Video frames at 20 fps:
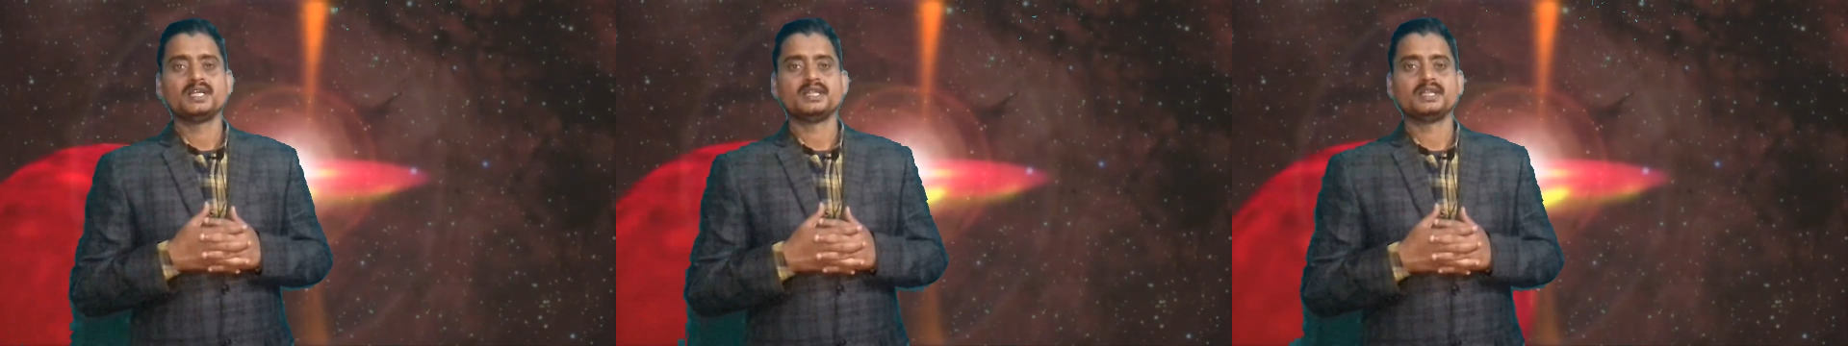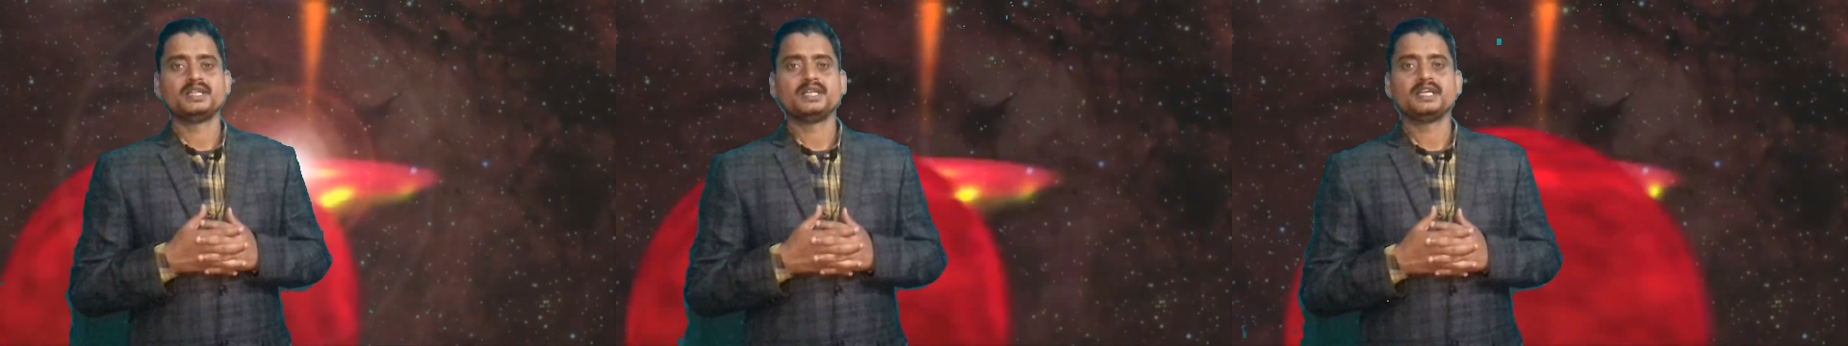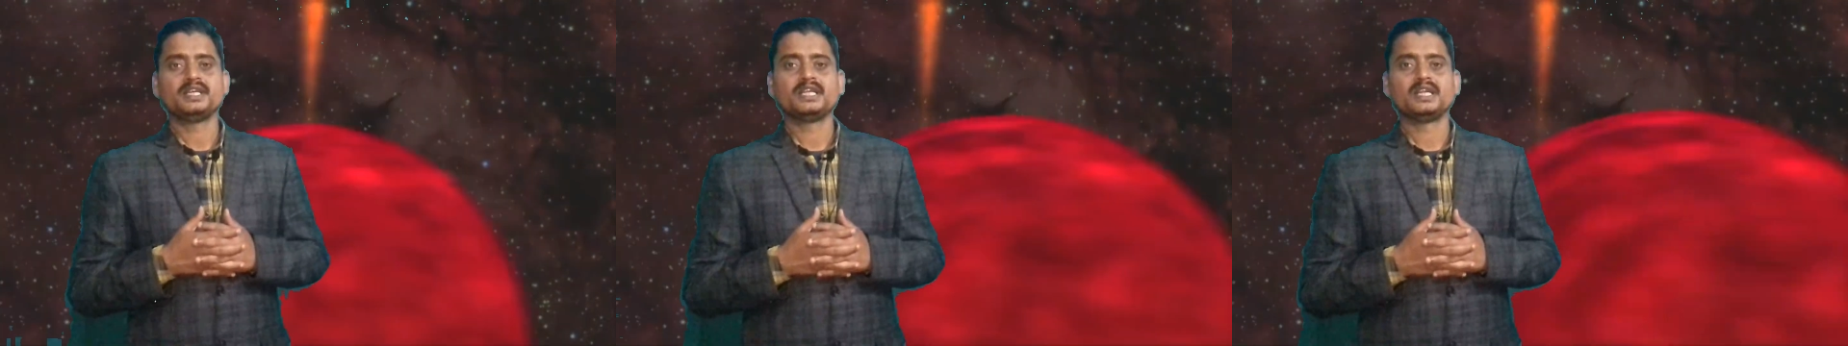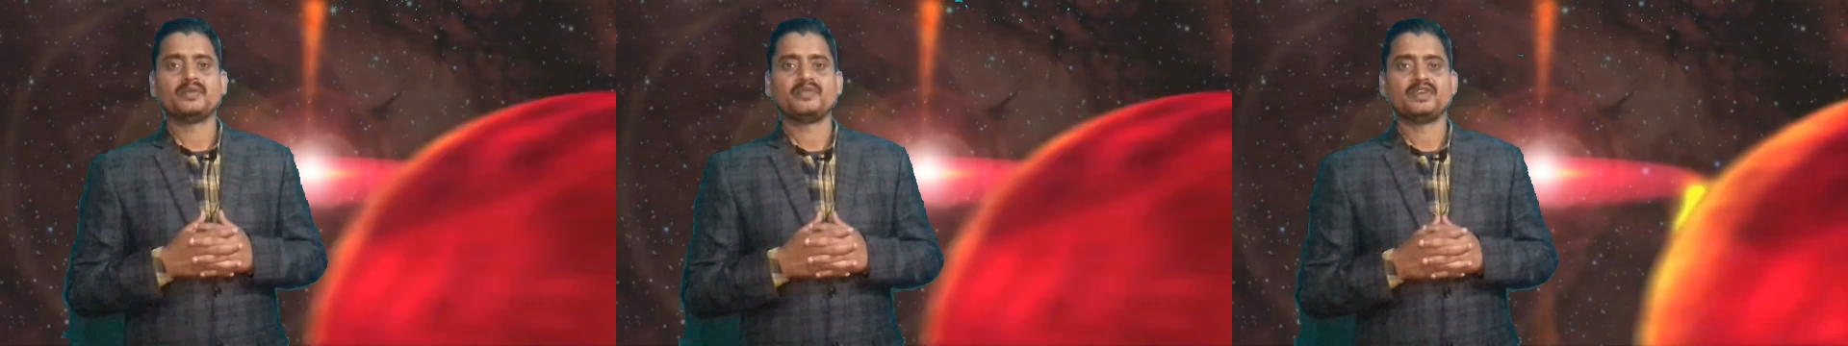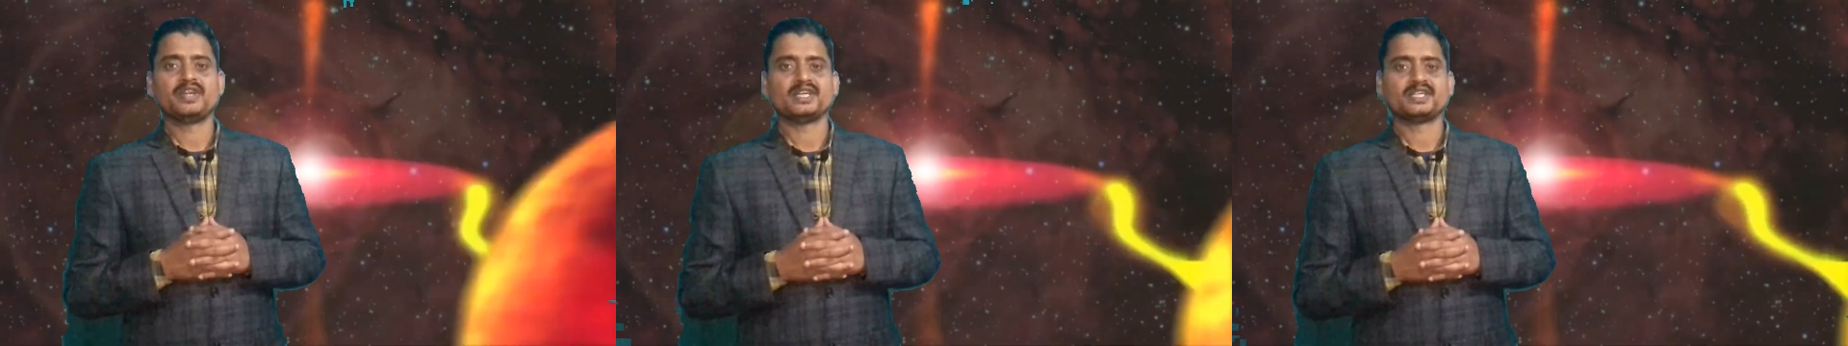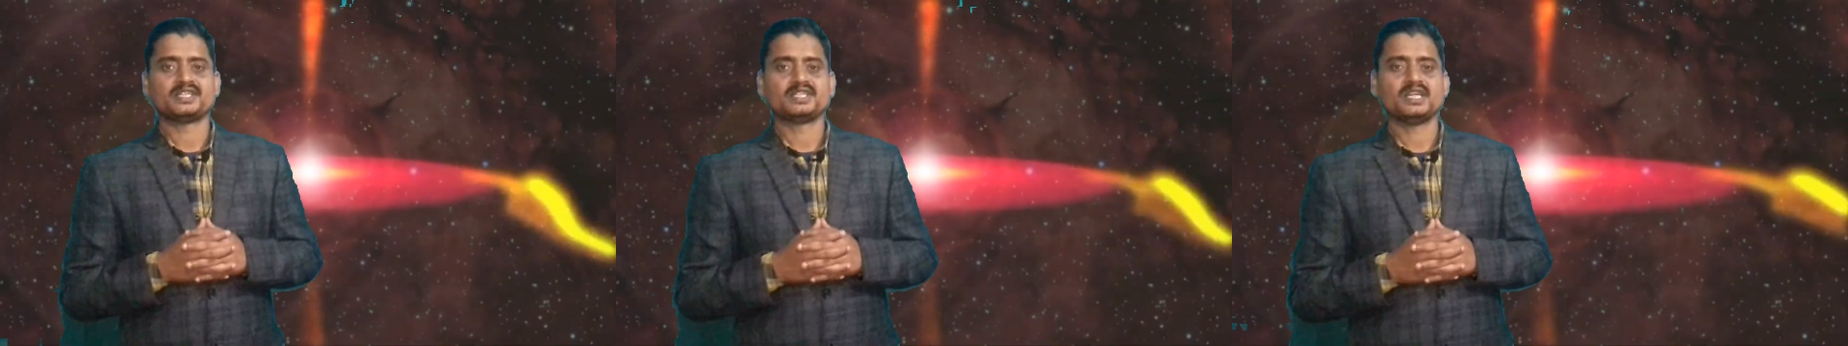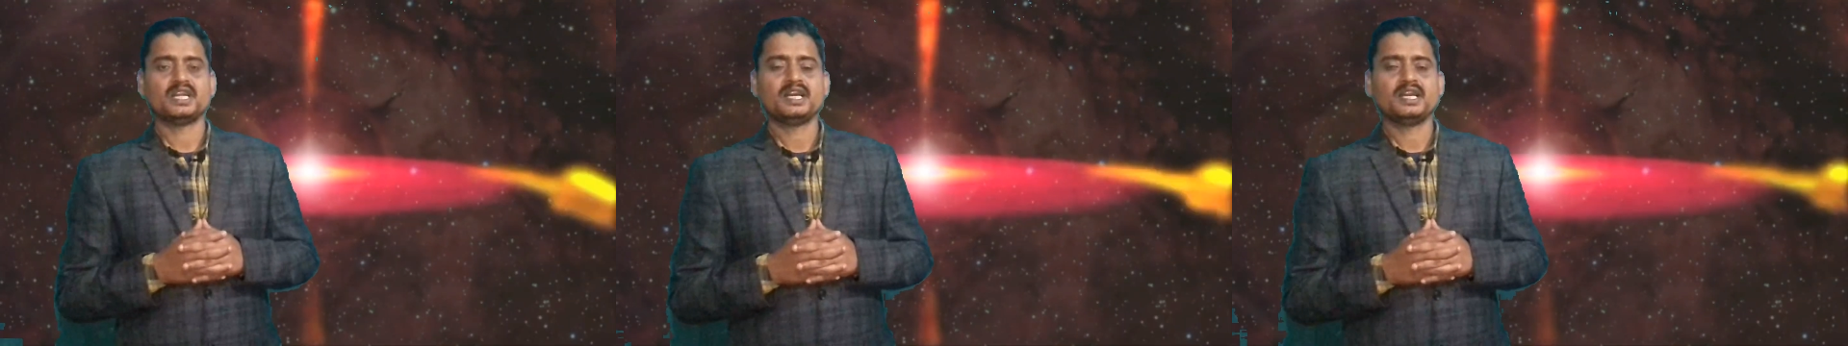the
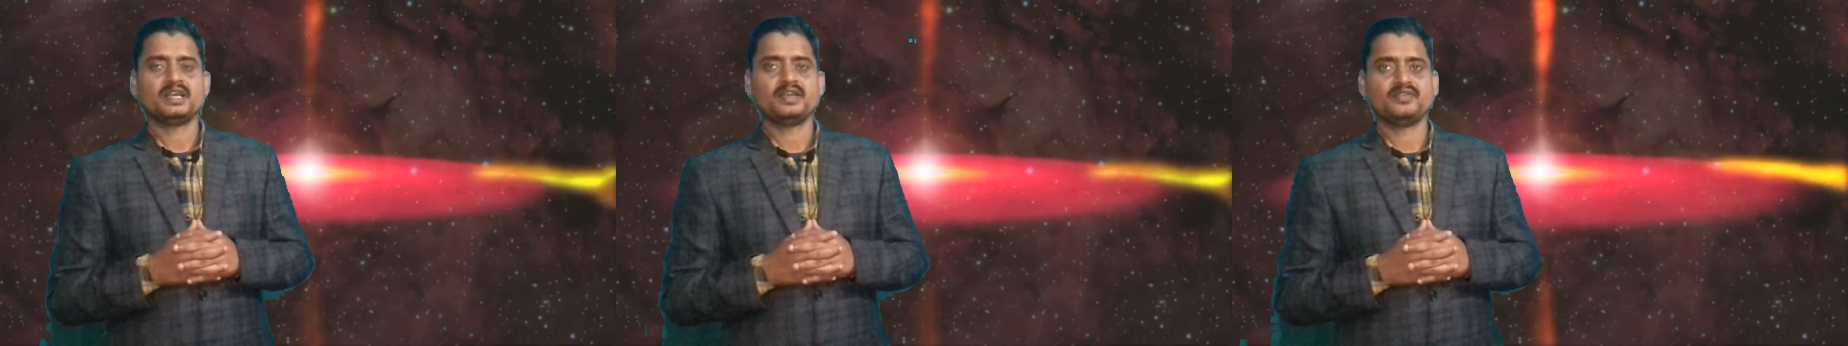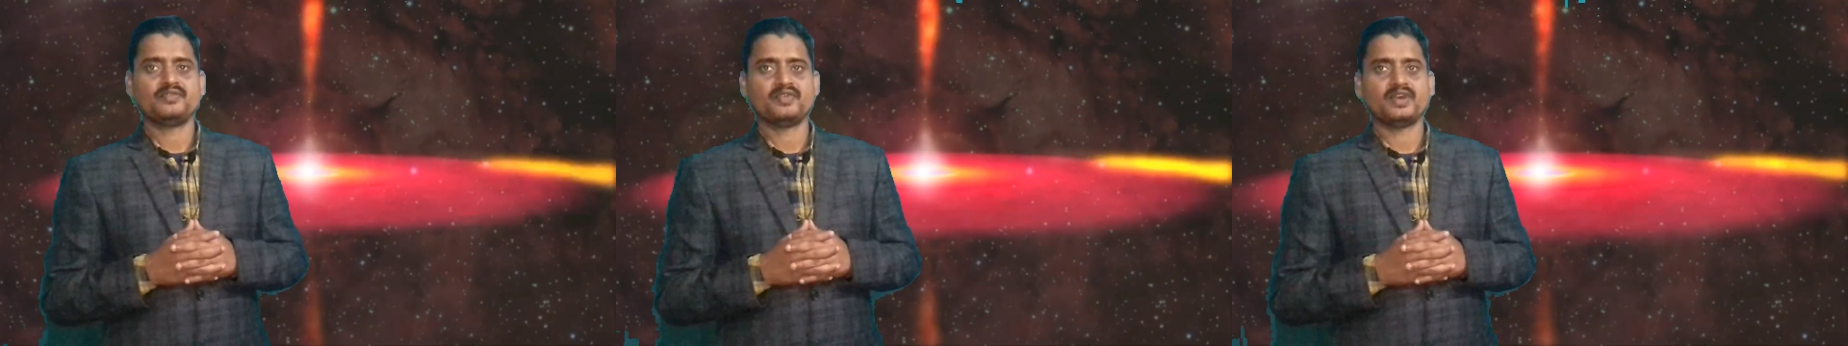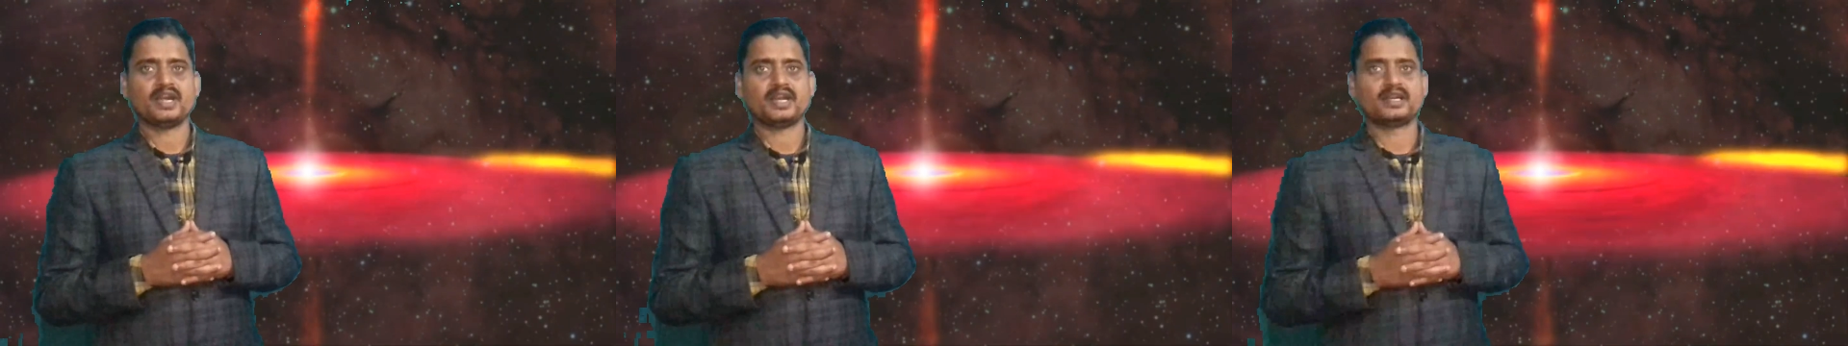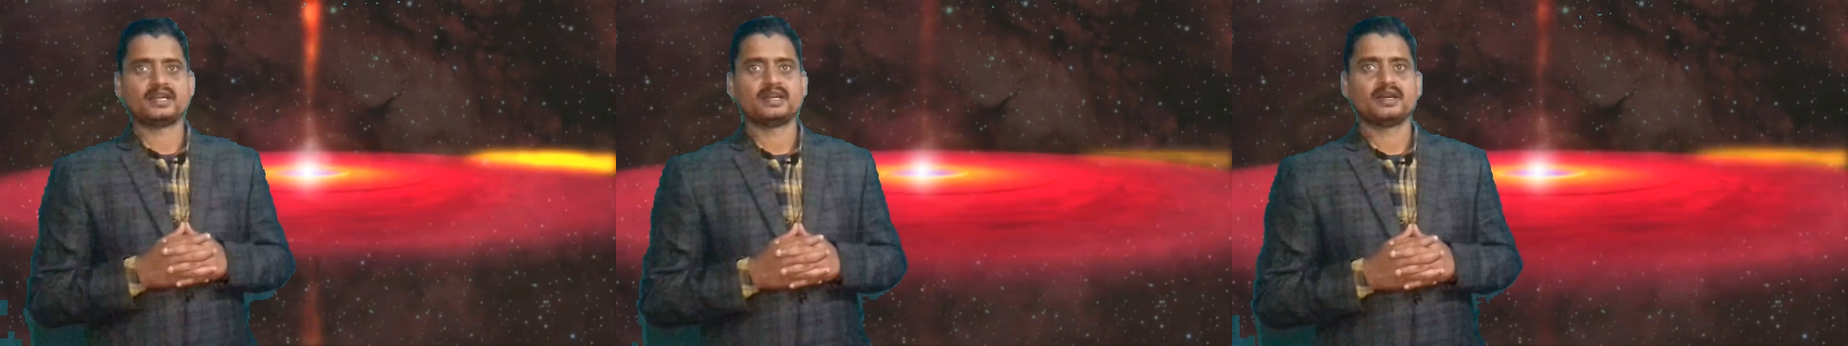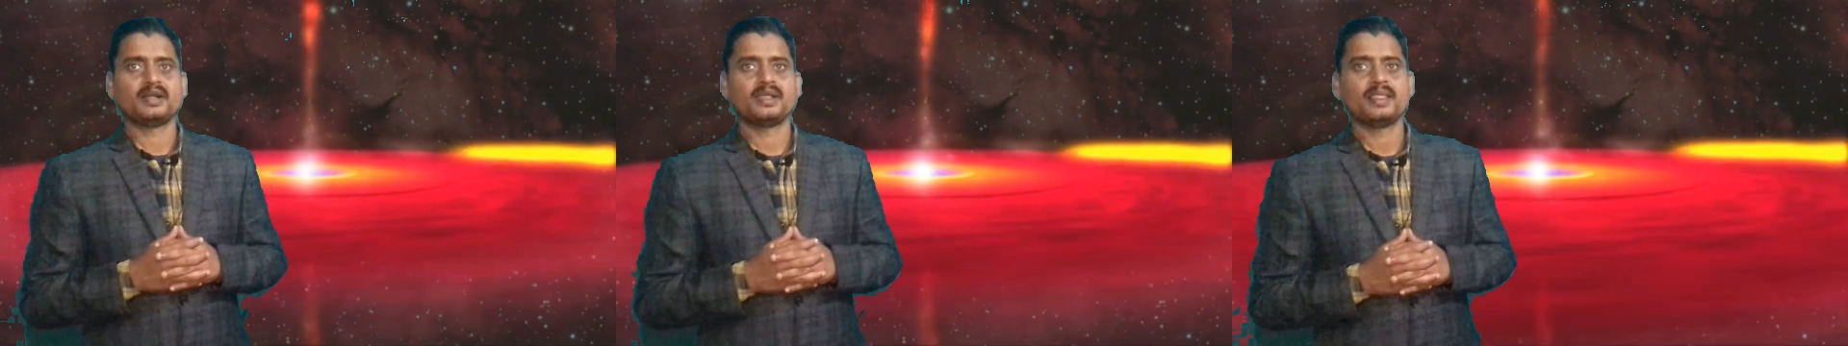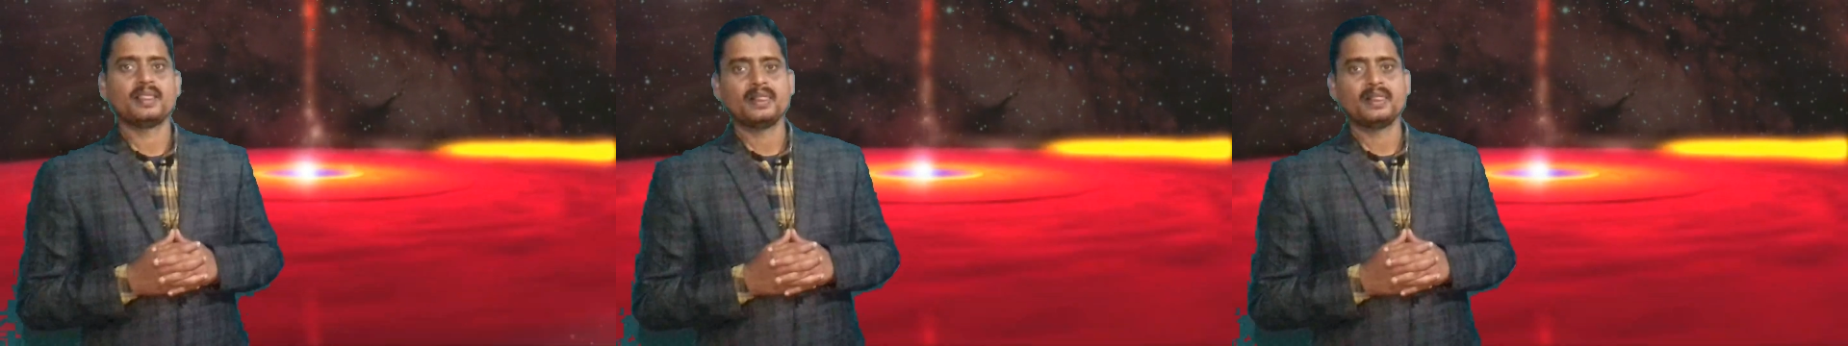gravitational effect.